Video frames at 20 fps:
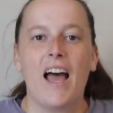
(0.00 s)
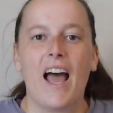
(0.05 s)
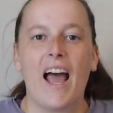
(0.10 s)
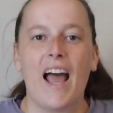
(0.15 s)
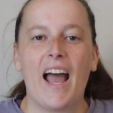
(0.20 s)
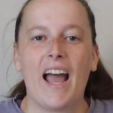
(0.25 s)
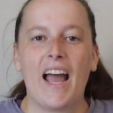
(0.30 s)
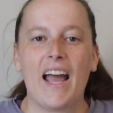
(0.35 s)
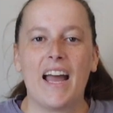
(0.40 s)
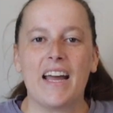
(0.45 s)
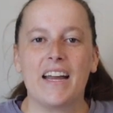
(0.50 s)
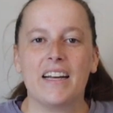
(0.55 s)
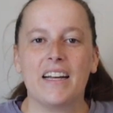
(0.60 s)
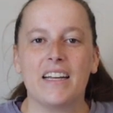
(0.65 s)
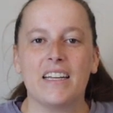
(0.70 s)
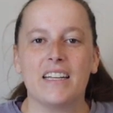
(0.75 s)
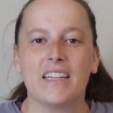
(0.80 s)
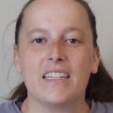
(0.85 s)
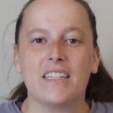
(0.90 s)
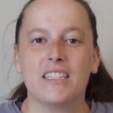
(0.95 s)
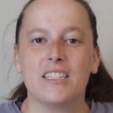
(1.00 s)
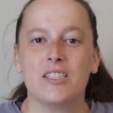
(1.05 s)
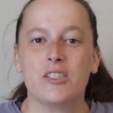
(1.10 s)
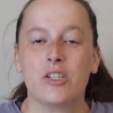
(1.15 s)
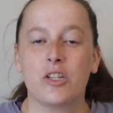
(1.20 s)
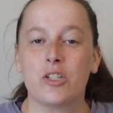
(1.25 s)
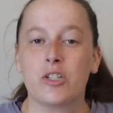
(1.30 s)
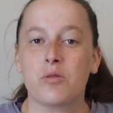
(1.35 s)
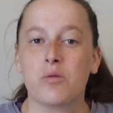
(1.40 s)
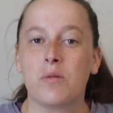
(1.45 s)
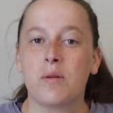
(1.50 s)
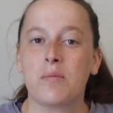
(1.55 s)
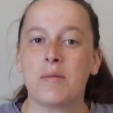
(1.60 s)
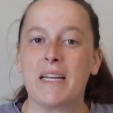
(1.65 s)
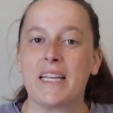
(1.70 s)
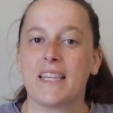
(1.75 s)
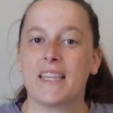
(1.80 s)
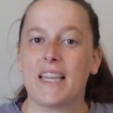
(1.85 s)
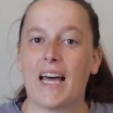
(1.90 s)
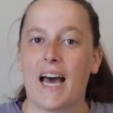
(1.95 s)
And so I just want
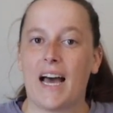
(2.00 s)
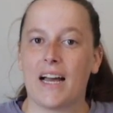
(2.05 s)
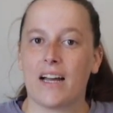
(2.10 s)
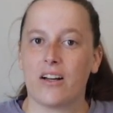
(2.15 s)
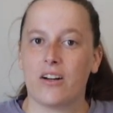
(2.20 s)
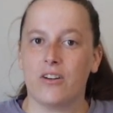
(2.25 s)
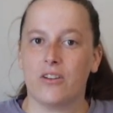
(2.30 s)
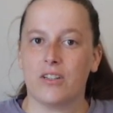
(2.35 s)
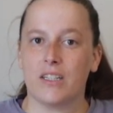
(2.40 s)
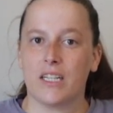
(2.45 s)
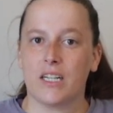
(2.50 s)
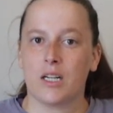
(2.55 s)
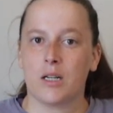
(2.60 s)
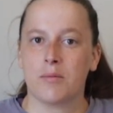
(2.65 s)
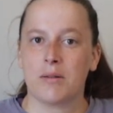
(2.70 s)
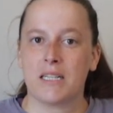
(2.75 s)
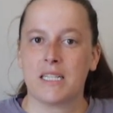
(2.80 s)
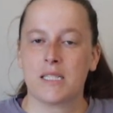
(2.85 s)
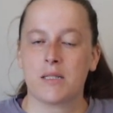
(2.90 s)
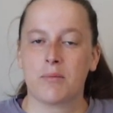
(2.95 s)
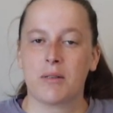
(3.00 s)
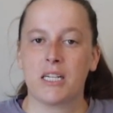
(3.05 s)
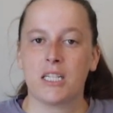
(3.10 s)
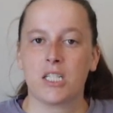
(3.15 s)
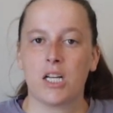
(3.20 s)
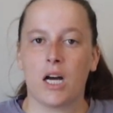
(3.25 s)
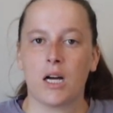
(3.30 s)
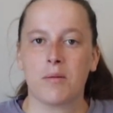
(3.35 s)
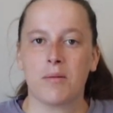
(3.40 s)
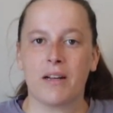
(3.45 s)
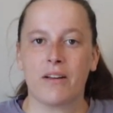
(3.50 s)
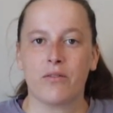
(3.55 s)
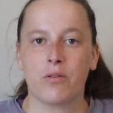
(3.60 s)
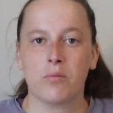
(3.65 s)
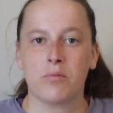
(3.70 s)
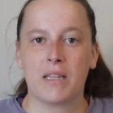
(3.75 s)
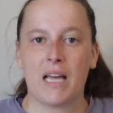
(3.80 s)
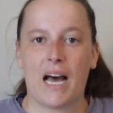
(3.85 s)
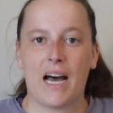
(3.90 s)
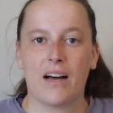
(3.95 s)
to make that clear, because I'm going to talk about it
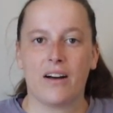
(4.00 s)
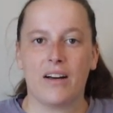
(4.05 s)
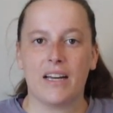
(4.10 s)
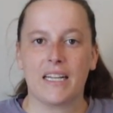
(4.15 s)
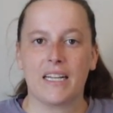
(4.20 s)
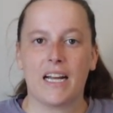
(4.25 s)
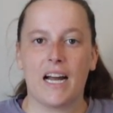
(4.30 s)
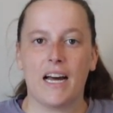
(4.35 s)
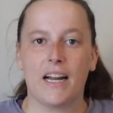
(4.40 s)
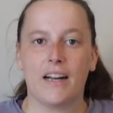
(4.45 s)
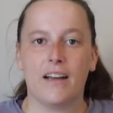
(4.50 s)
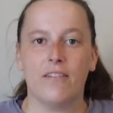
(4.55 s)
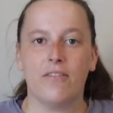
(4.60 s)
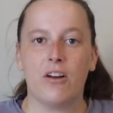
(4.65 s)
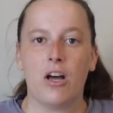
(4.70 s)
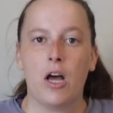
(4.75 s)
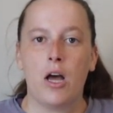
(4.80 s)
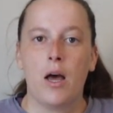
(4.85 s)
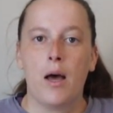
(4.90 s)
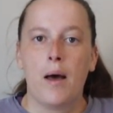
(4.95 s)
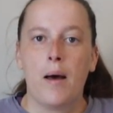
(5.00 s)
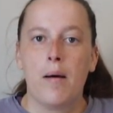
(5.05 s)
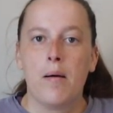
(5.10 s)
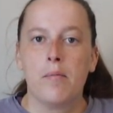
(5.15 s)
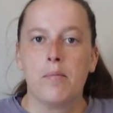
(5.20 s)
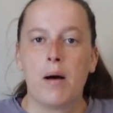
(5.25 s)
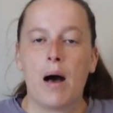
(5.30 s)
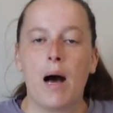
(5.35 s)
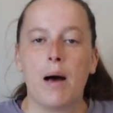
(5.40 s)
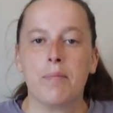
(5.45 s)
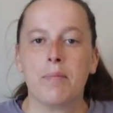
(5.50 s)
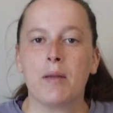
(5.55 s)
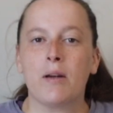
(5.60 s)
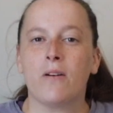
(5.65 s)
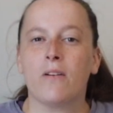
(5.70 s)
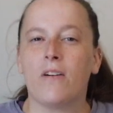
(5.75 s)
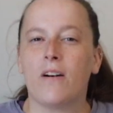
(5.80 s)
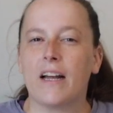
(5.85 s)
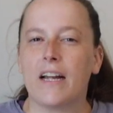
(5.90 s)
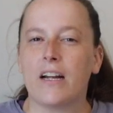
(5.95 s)
from that like kind of
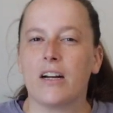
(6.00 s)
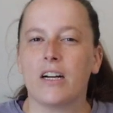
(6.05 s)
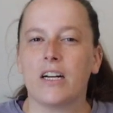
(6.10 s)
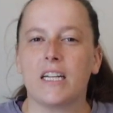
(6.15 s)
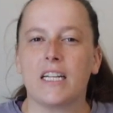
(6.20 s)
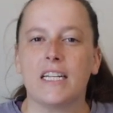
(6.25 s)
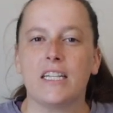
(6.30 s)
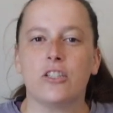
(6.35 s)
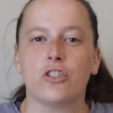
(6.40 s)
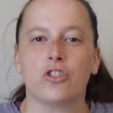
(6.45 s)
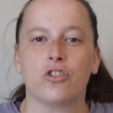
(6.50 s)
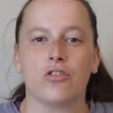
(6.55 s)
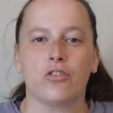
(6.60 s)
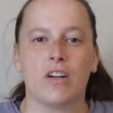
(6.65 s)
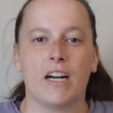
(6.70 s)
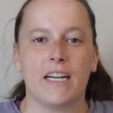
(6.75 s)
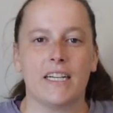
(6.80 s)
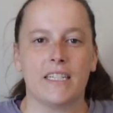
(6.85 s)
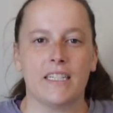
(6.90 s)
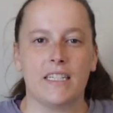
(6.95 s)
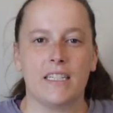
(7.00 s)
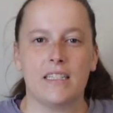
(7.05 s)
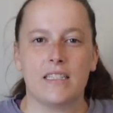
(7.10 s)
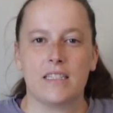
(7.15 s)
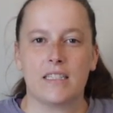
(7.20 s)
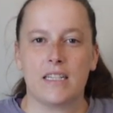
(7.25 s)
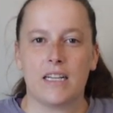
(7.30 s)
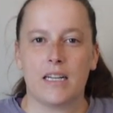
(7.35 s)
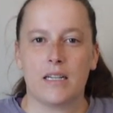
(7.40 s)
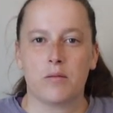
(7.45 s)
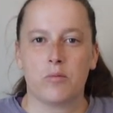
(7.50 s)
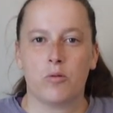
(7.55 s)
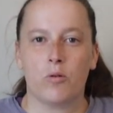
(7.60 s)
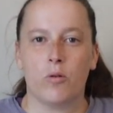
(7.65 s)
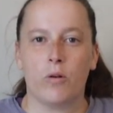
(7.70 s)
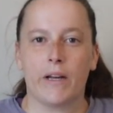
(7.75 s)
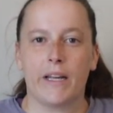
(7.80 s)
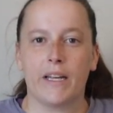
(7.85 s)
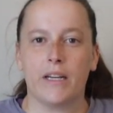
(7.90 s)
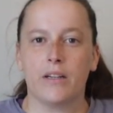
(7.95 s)
popularity, trendy
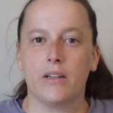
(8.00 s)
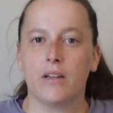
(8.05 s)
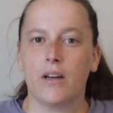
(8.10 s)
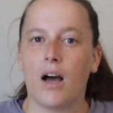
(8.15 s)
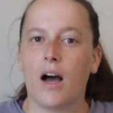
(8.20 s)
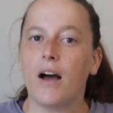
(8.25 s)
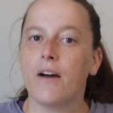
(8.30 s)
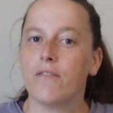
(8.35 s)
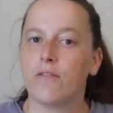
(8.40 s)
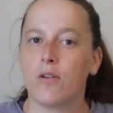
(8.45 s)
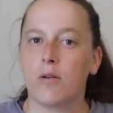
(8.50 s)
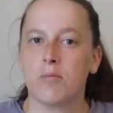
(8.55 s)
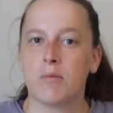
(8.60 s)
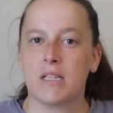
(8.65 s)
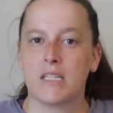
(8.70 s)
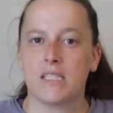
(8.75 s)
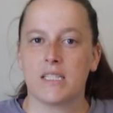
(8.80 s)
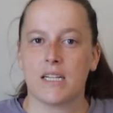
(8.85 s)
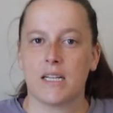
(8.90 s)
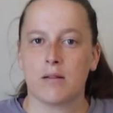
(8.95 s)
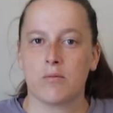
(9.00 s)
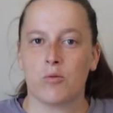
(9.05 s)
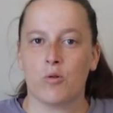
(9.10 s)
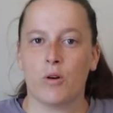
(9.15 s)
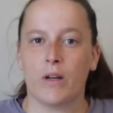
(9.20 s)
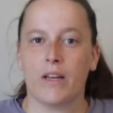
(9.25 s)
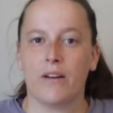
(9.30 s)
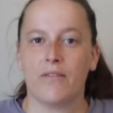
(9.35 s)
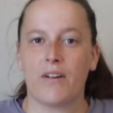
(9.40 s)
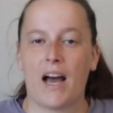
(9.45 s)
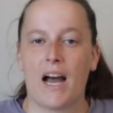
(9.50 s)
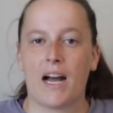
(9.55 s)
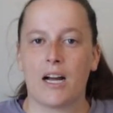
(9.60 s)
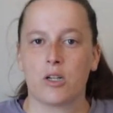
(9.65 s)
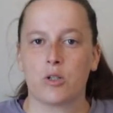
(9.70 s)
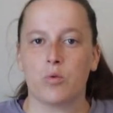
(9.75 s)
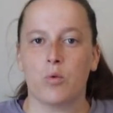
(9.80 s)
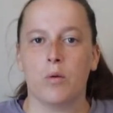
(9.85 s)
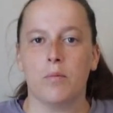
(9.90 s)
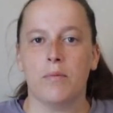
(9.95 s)
standpoint, not from the standpoint of
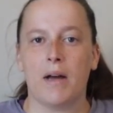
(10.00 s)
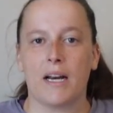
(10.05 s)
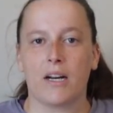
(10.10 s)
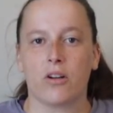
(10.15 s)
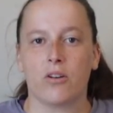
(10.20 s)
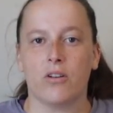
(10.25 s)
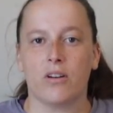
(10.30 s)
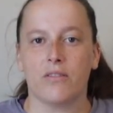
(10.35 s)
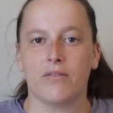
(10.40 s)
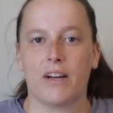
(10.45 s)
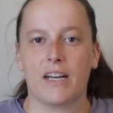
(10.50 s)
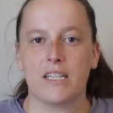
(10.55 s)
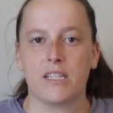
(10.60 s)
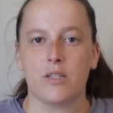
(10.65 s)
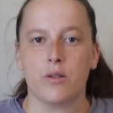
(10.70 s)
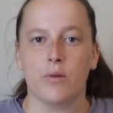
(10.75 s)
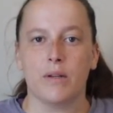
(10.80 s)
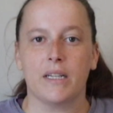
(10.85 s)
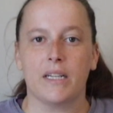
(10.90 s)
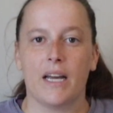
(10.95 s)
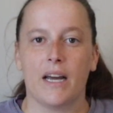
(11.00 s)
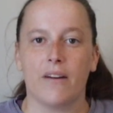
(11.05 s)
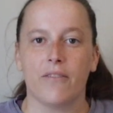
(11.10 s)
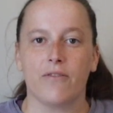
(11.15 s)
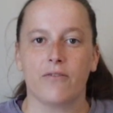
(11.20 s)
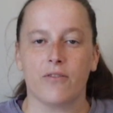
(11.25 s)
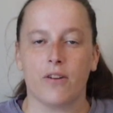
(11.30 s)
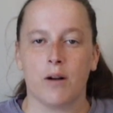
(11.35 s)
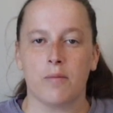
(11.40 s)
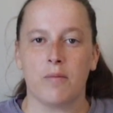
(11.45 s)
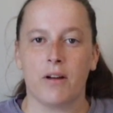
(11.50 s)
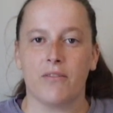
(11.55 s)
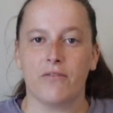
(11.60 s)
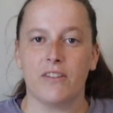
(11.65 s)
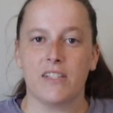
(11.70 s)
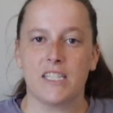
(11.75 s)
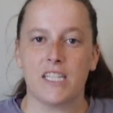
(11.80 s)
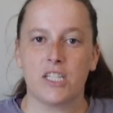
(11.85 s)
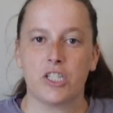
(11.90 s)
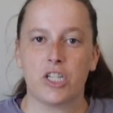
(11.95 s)
actual medical advice you would get from a
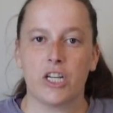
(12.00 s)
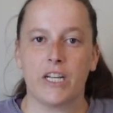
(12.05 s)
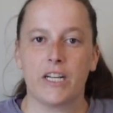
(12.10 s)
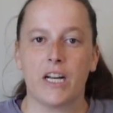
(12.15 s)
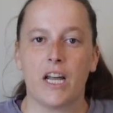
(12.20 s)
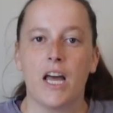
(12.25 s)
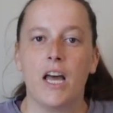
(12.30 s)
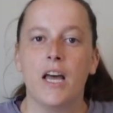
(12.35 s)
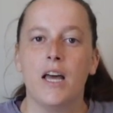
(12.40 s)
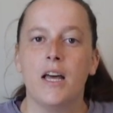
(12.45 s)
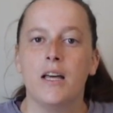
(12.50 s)
physician.